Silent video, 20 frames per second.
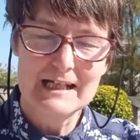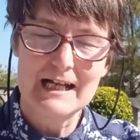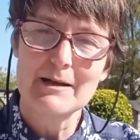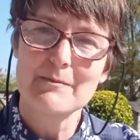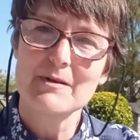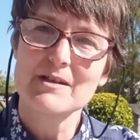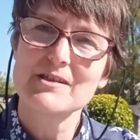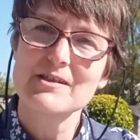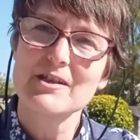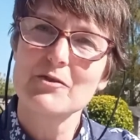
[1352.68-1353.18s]

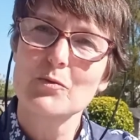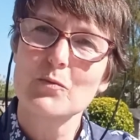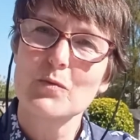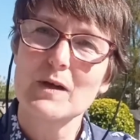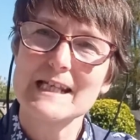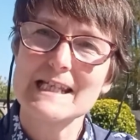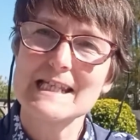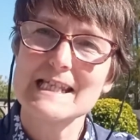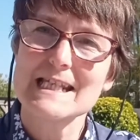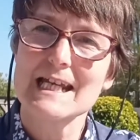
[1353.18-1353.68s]
And so the
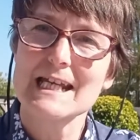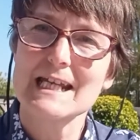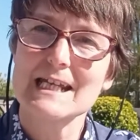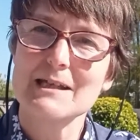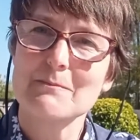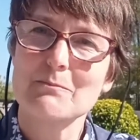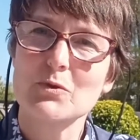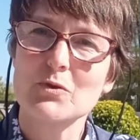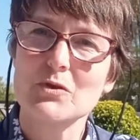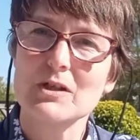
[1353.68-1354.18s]
Wednesday
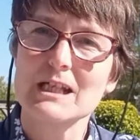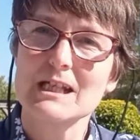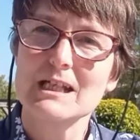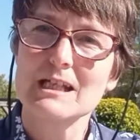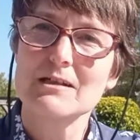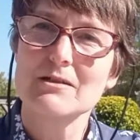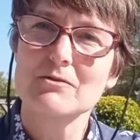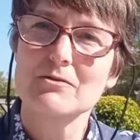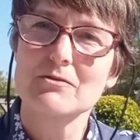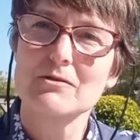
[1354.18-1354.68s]

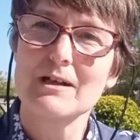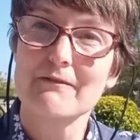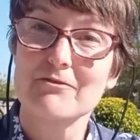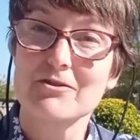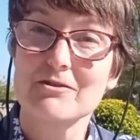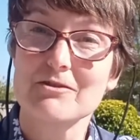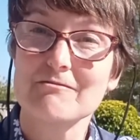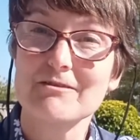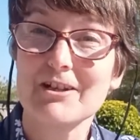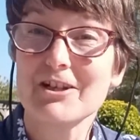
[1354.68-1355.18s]
morning or
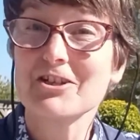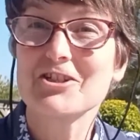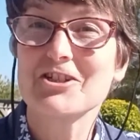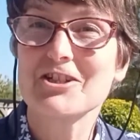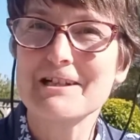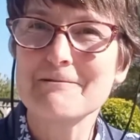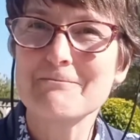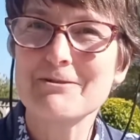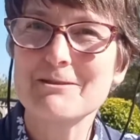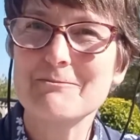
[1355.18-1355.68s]

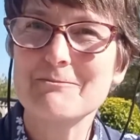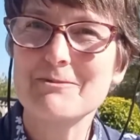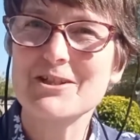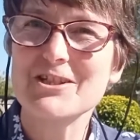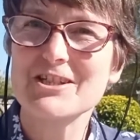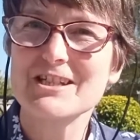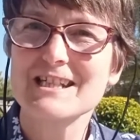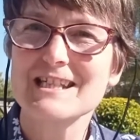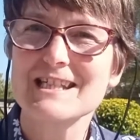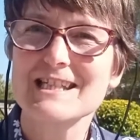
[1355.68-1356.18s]
lunchtime
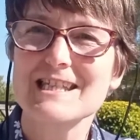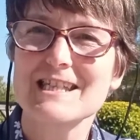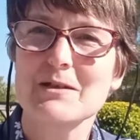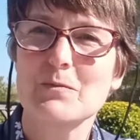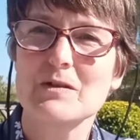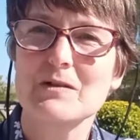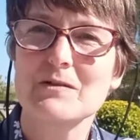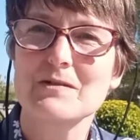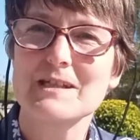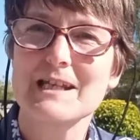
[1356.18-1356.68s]
communions
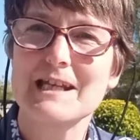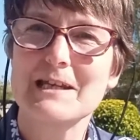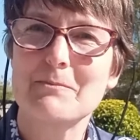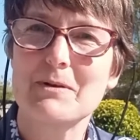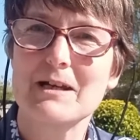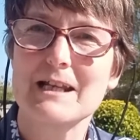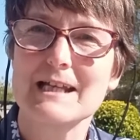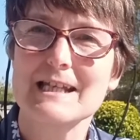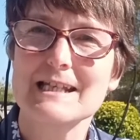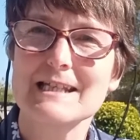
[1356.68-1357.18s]
will
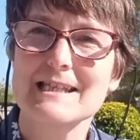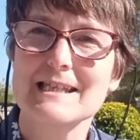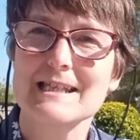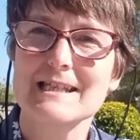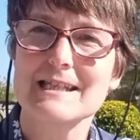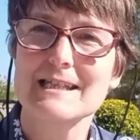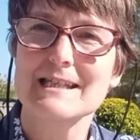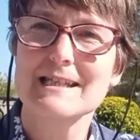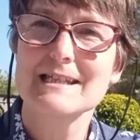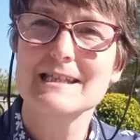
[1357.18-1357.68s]

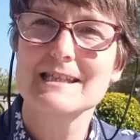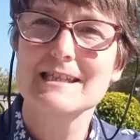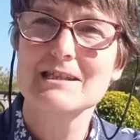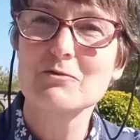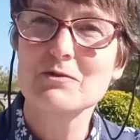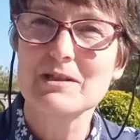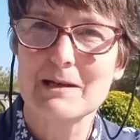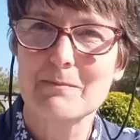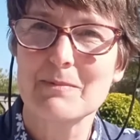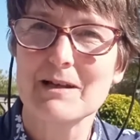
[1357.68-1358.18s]

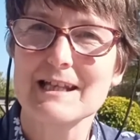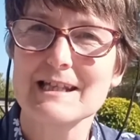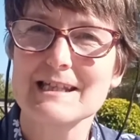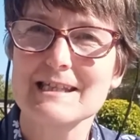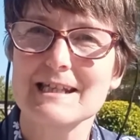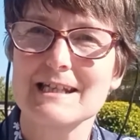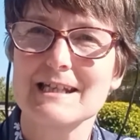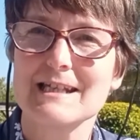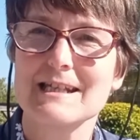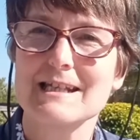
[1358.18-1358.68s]
still take
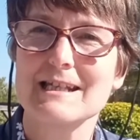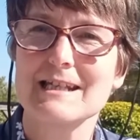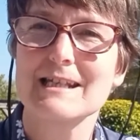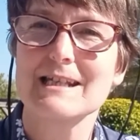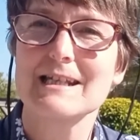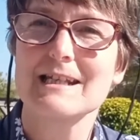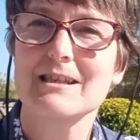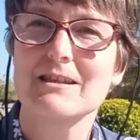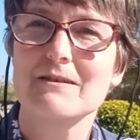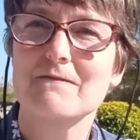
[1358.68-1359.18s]
place in
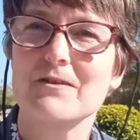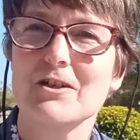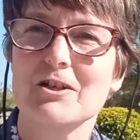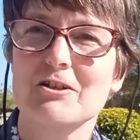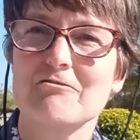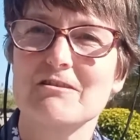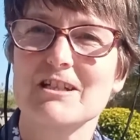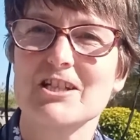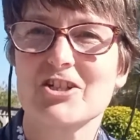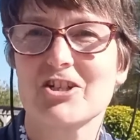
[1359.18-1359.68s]
the
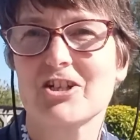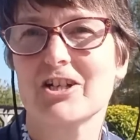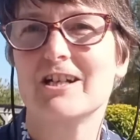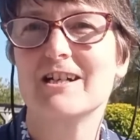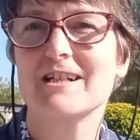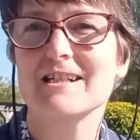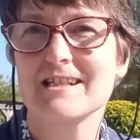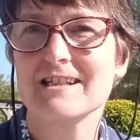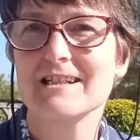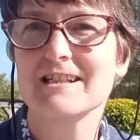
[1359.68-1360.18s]
vicarage
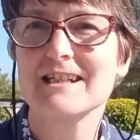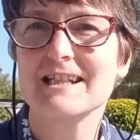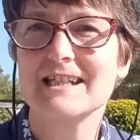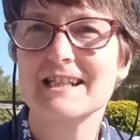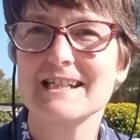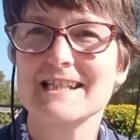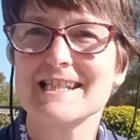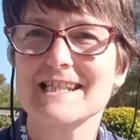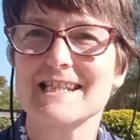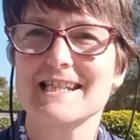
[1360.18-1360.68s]
garden
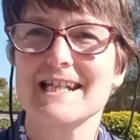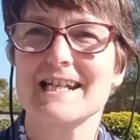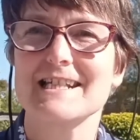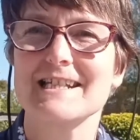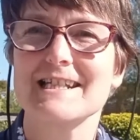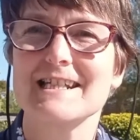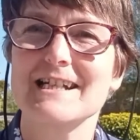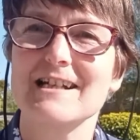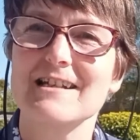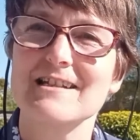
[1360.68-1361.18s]
instead,
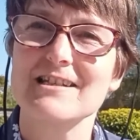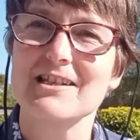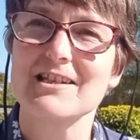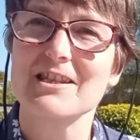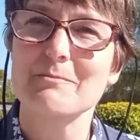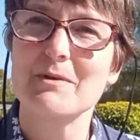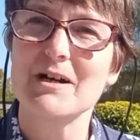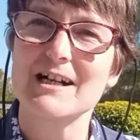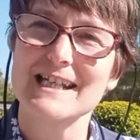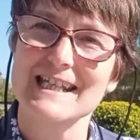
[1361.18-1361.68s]
under
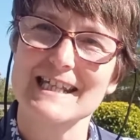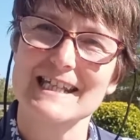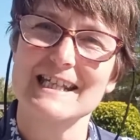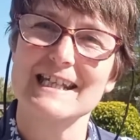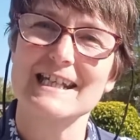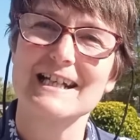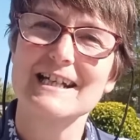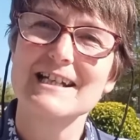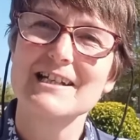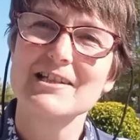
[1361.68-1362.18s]
the marquee.
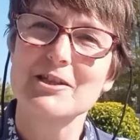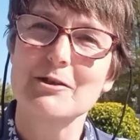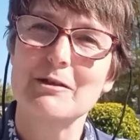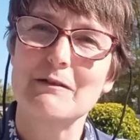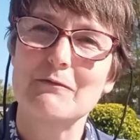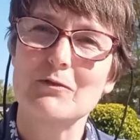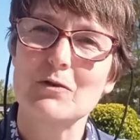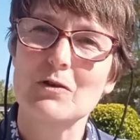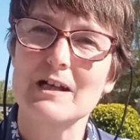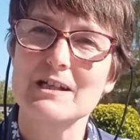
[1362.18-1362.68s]
So
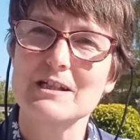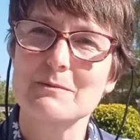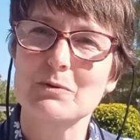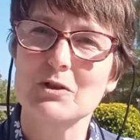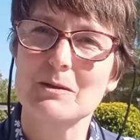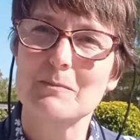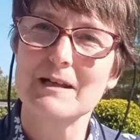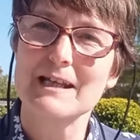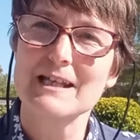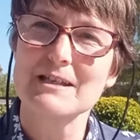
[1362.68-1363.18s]
if you'd like to
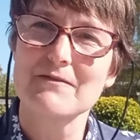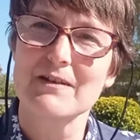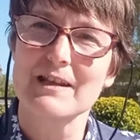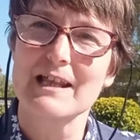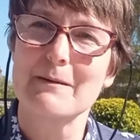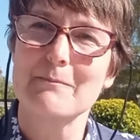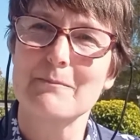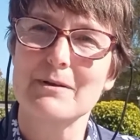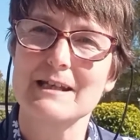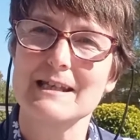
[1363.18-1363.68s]
book a place for
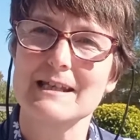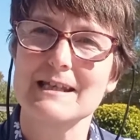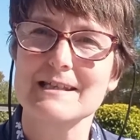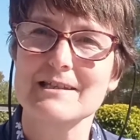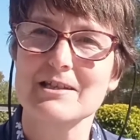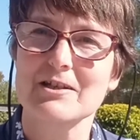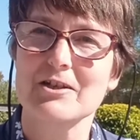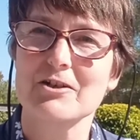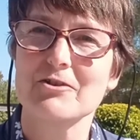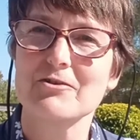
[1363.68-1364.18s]
that,
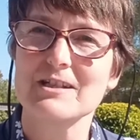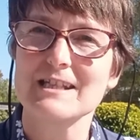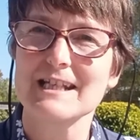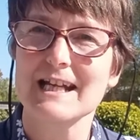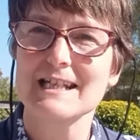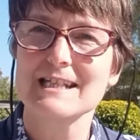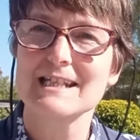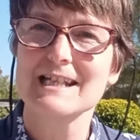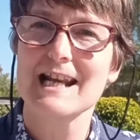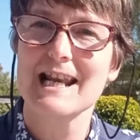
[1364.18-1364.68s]
please
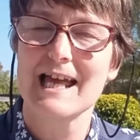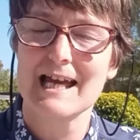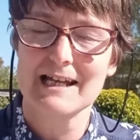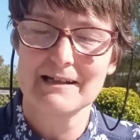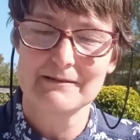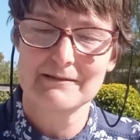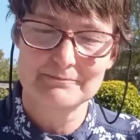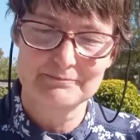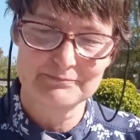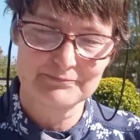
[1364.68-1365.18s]
contact
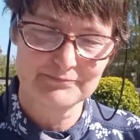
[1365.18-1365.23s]
Claire.